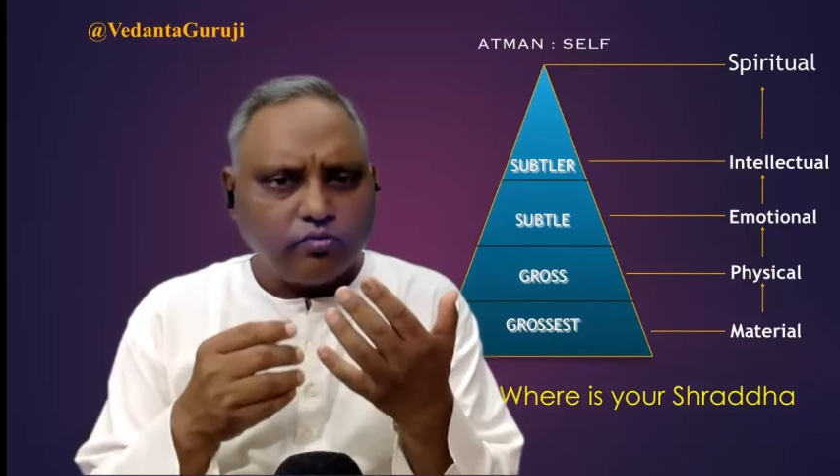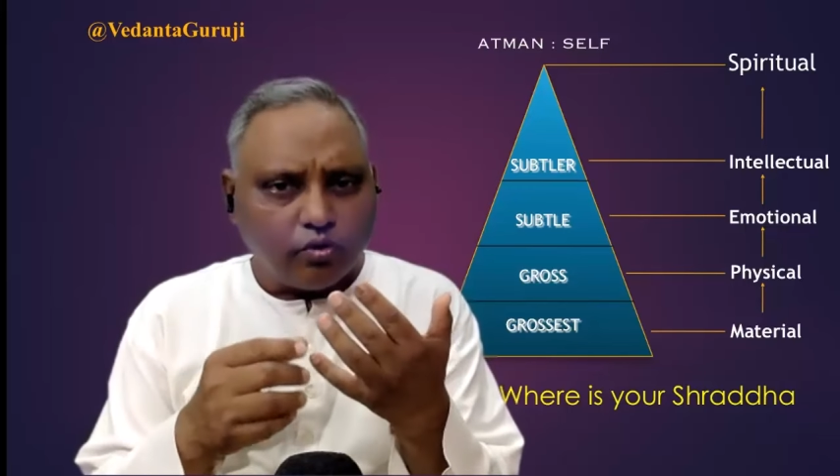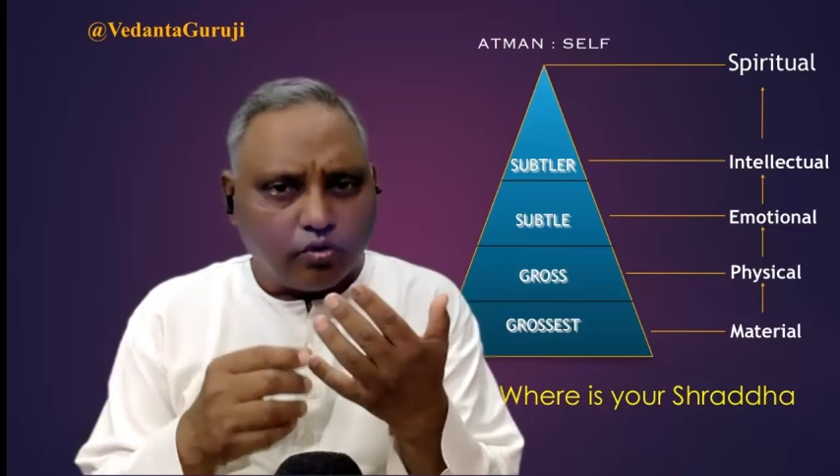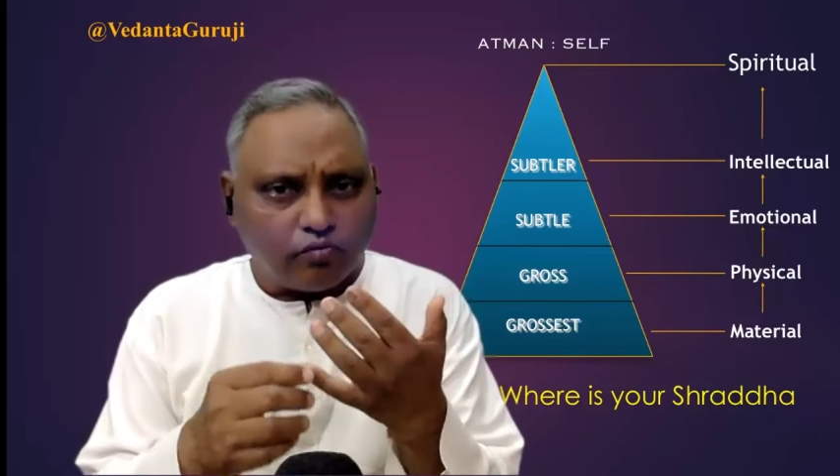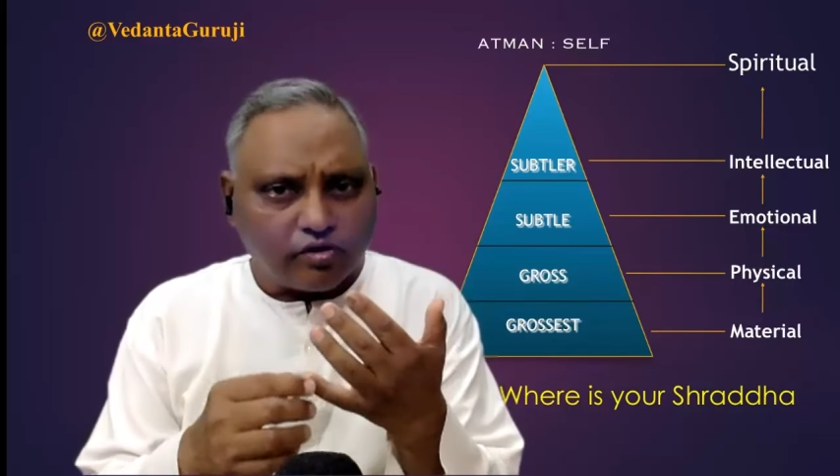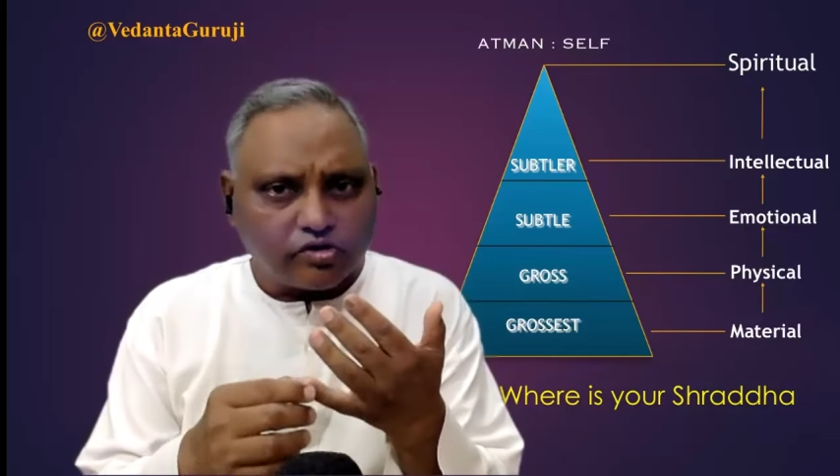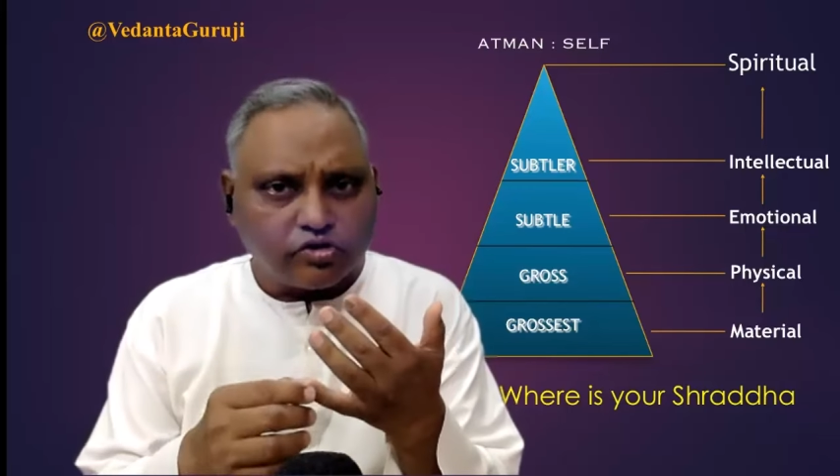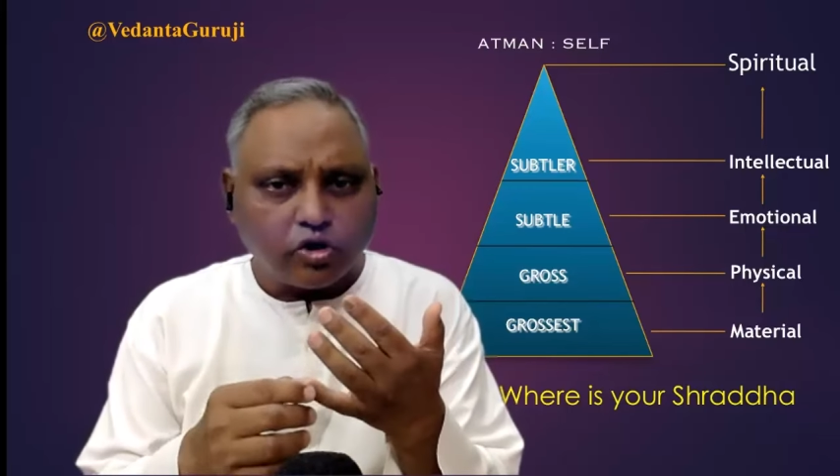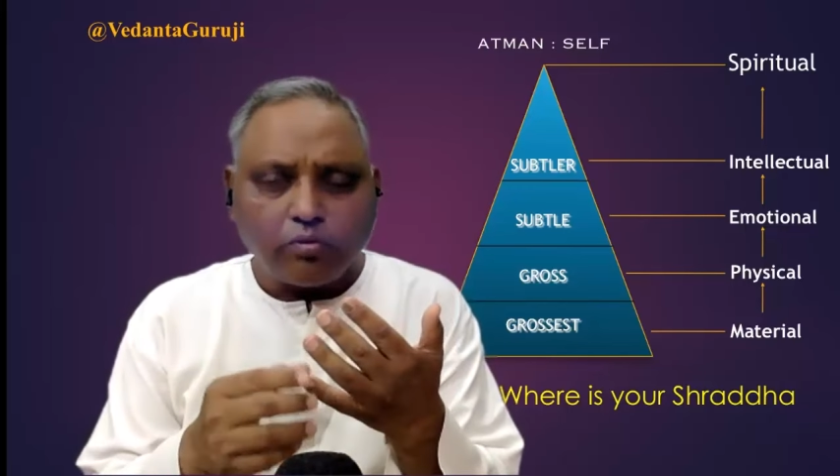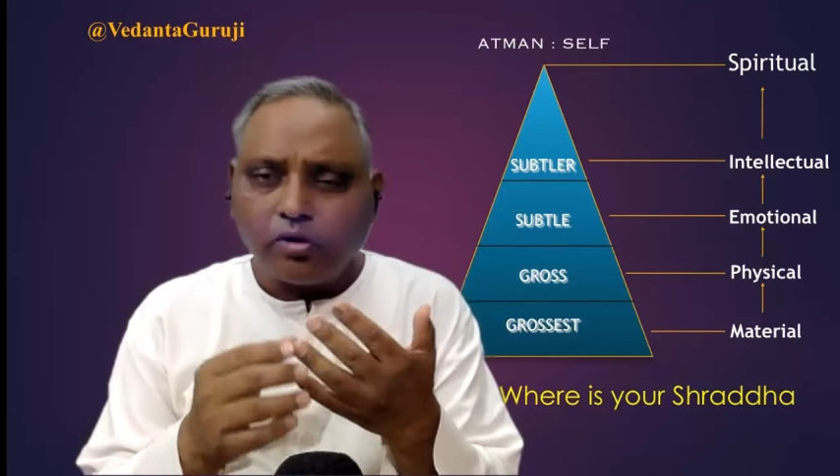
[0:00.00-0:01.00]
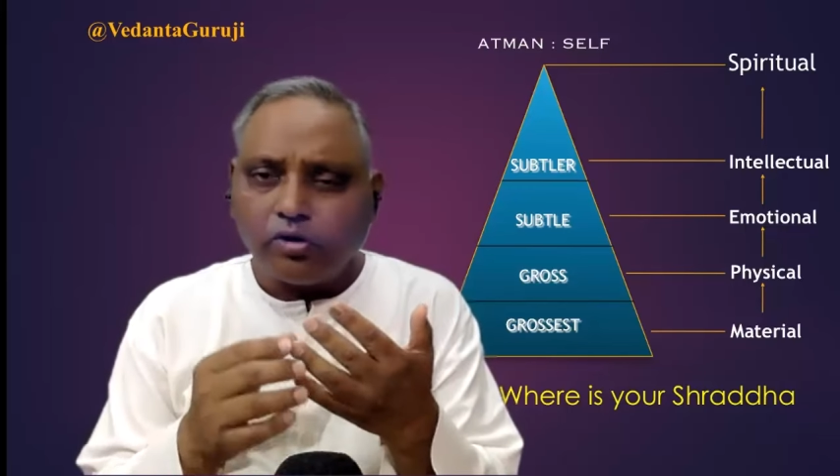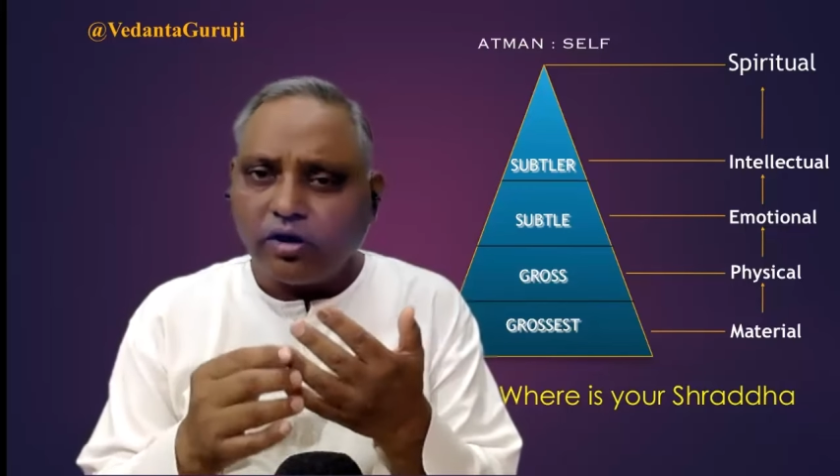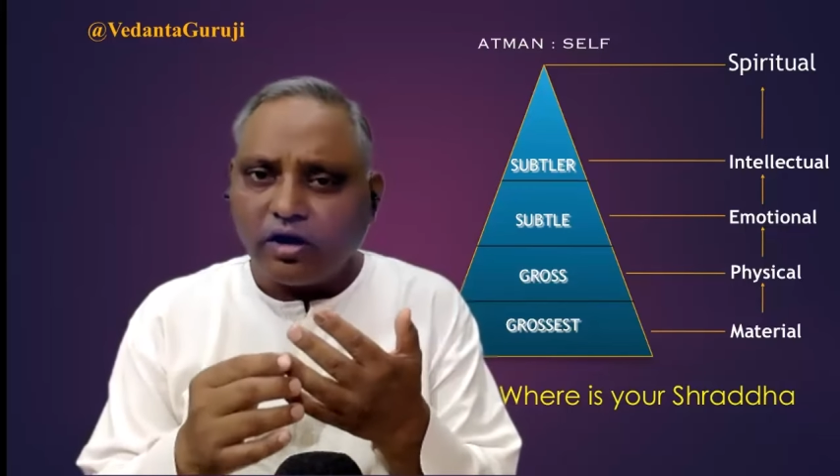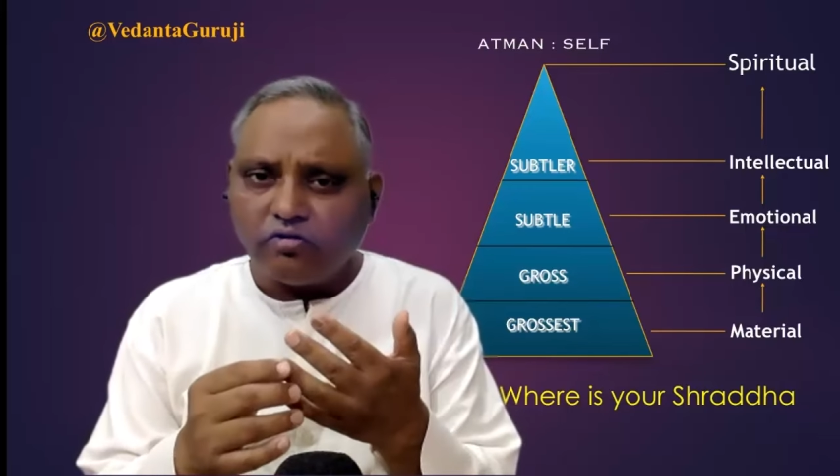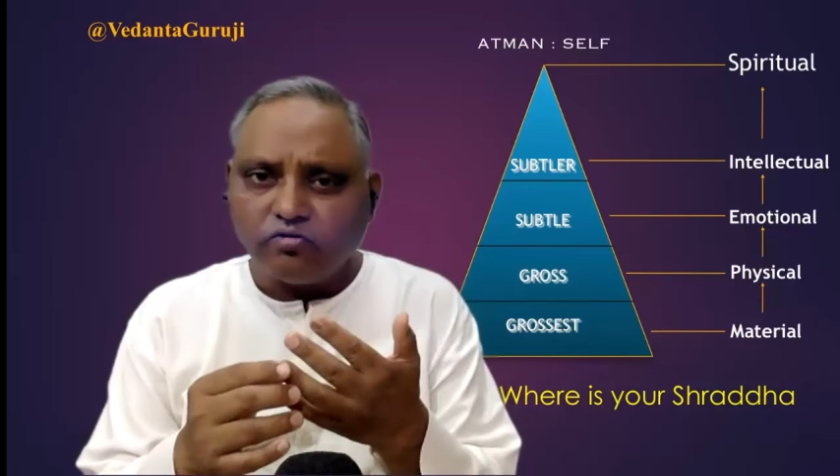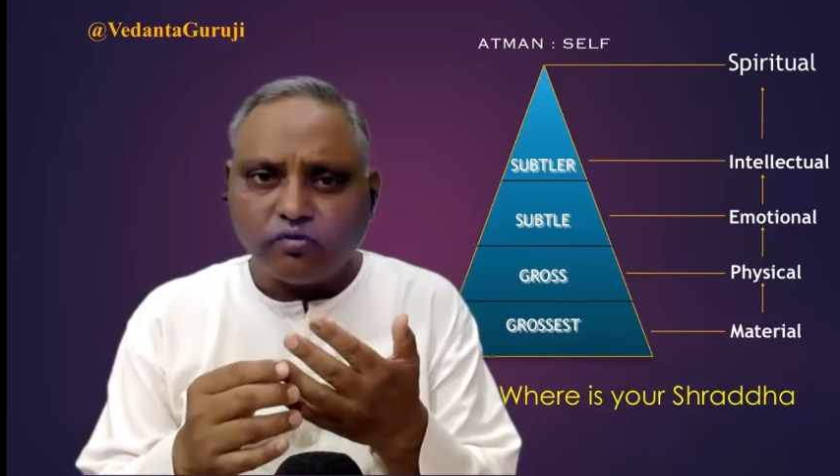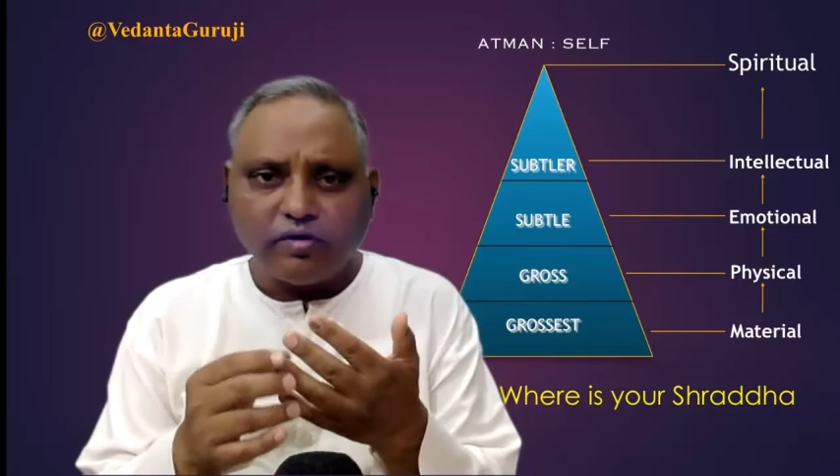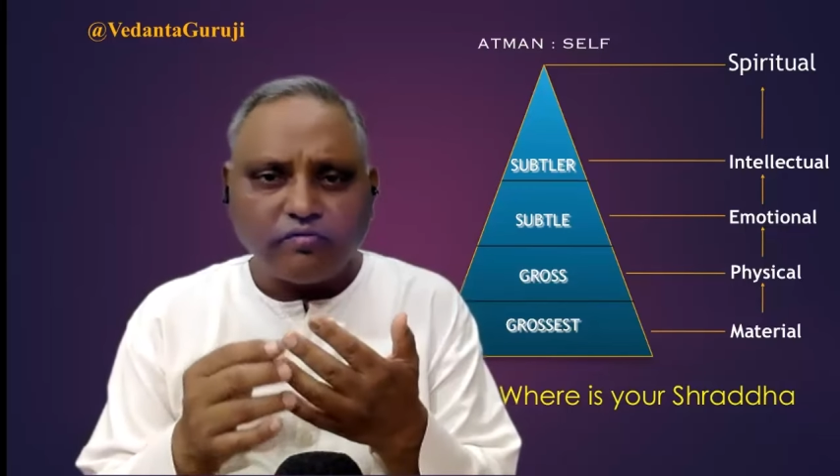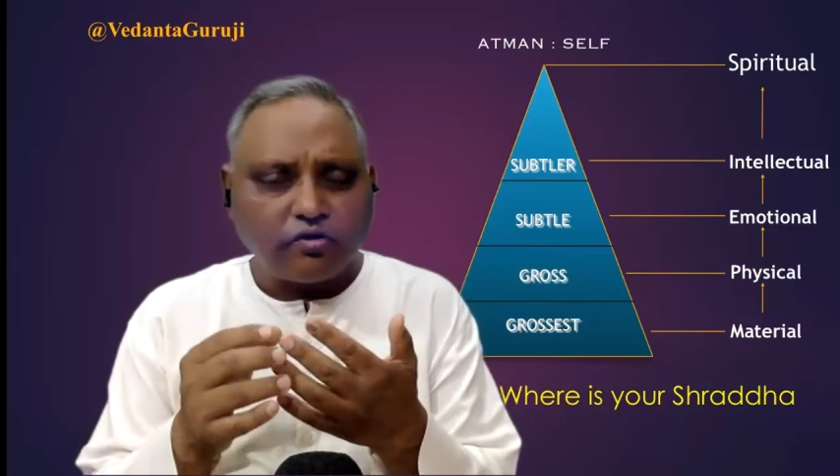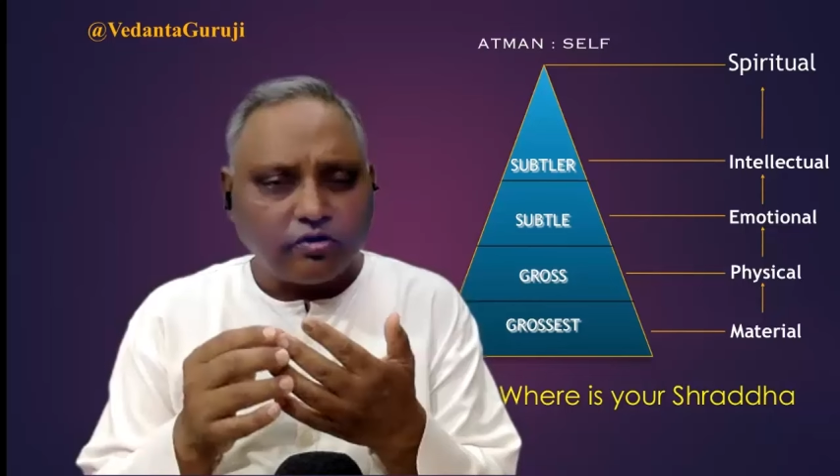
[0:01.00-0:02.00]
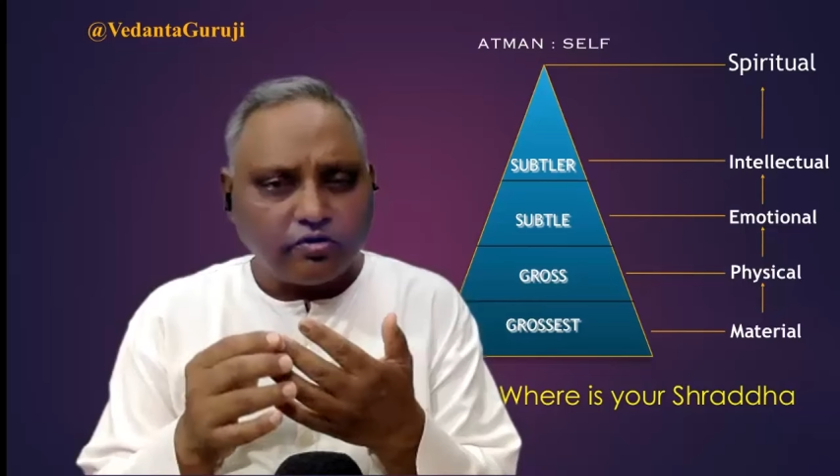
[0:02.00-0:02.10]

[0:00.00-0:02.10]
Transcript: go for a job or you're a housewife or